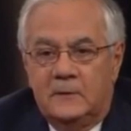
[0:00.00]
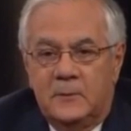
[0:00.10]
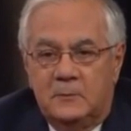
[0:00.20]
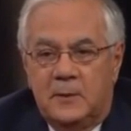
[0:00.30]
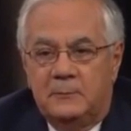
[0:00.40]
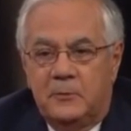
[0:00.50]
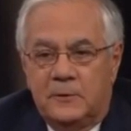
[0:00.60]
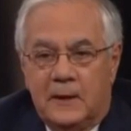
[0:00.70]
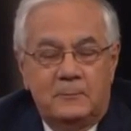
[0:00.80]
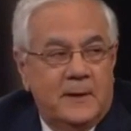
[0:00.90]
lesbian people
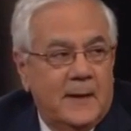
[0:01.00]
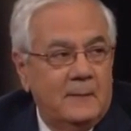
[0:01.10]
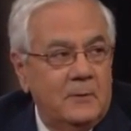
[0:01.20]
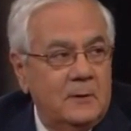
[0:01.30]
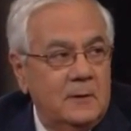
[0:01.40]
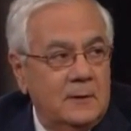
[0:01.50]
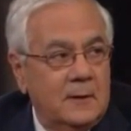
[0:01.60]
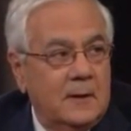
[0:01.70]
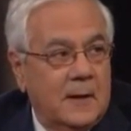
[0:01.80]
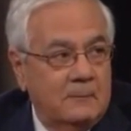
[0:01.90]
not being able to
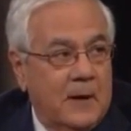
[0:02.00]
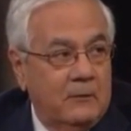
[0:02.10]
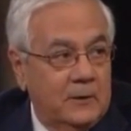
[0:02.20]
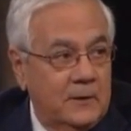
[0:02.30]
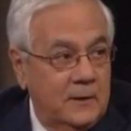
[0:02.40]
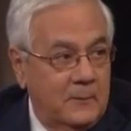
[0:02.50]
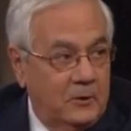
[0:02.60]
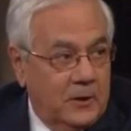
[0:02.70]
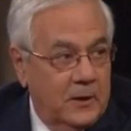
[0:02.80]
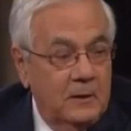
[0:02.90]
get married in
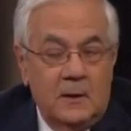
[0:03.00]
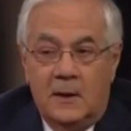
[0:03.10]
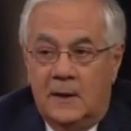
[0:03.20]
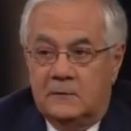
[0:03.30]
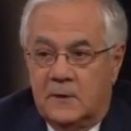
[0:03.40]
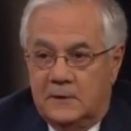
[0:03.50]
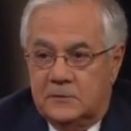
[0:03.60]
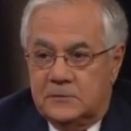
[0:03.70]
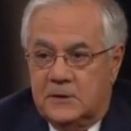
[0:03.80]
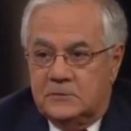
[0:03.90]
America. His
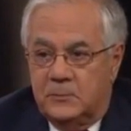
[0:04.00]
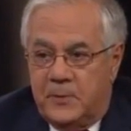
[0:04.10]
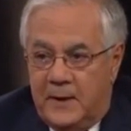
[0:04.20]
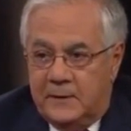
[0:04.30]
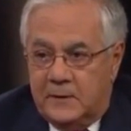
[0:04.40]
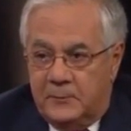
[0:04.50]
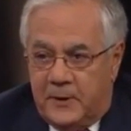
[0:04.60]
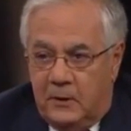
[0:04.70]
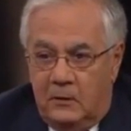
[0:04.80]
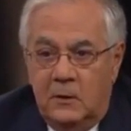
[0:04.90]
legislature passed a
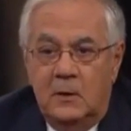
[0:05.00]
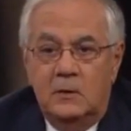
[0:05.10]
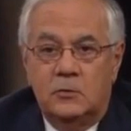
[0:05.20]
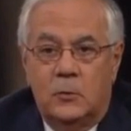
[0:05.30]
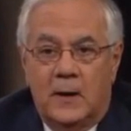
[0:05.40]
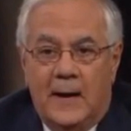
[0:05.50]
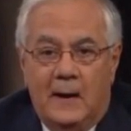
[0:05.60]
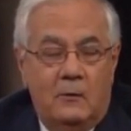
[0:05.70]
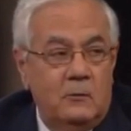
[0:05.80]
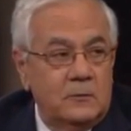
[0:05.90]
bill to
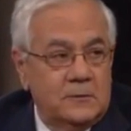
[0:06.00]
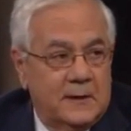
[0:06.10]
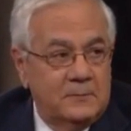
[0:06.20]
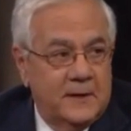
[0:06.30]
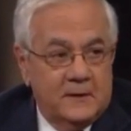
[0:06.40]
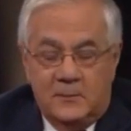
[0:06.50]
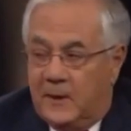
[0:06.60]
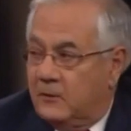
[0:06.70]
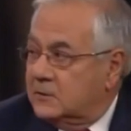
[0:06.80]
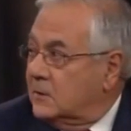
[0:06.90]
allow same-sex
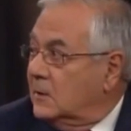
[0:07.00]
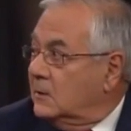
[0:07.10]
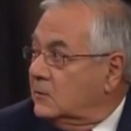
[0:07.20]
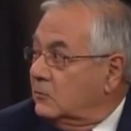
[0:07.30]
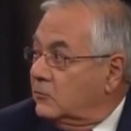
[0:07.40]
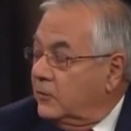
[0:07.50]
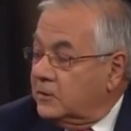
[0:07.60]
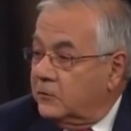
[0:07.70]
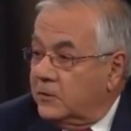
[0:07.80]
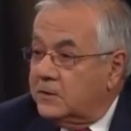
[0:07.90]
marriage, so
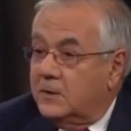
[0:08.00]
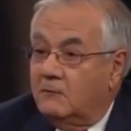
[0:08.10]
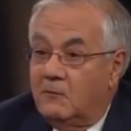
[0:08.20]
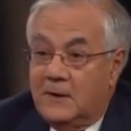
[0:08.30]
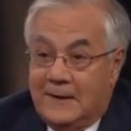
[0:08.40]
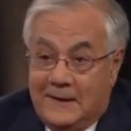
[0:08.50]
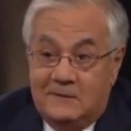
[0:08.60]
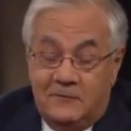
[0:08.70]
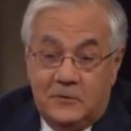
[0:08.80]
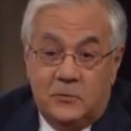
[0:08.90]
Christie
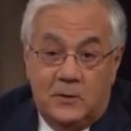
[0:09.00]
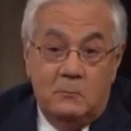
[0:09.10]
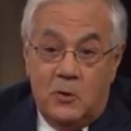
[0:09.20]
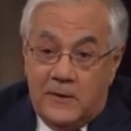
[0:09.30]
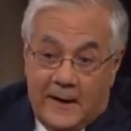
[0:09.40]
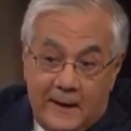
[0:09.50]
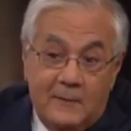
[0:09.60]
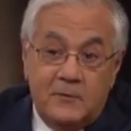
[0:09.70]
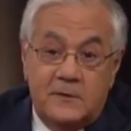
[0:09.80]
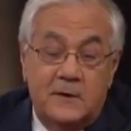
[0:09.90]
individually, more than any
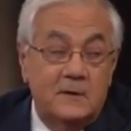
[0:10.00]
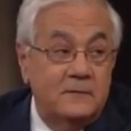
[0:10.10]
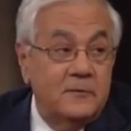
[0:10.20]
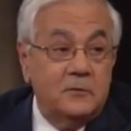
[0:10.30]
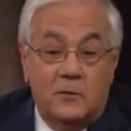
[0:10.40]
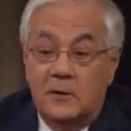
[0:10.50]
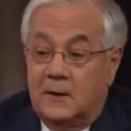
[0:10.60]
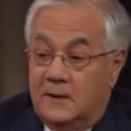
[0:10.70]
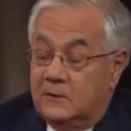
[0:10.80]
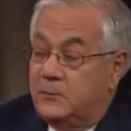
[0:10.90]
other single individual,
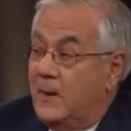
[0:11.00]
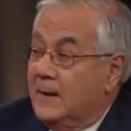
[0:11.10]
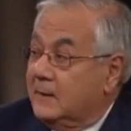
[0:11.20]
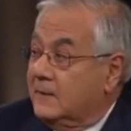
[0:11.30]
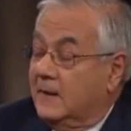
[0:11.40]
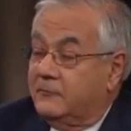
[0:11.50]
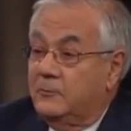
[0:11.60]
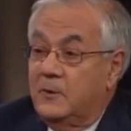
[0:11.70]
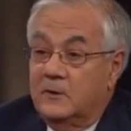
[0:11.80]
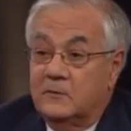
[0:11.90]
is blocking that for
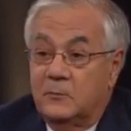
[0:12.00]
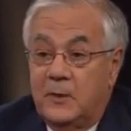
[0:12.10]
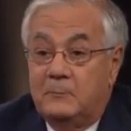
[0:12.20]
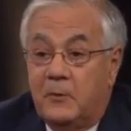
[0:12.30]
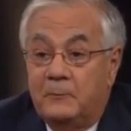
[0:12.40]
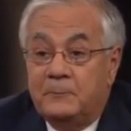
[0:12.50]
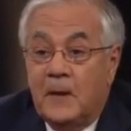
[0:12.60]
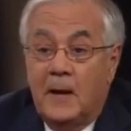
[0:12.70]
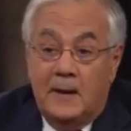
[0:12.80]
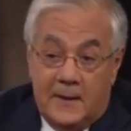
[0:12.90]
millions of people.
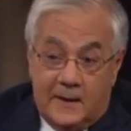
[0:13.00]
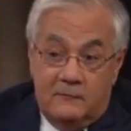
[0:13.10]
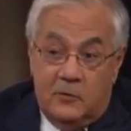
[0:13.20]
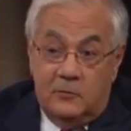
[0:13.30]
They're going to